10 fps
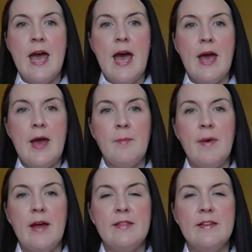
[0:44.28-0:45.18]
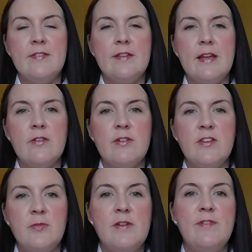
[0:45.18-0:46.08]
And this
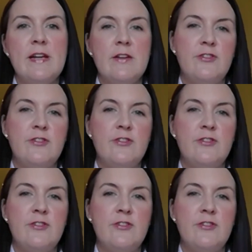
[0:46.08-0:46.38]
increase, we feel,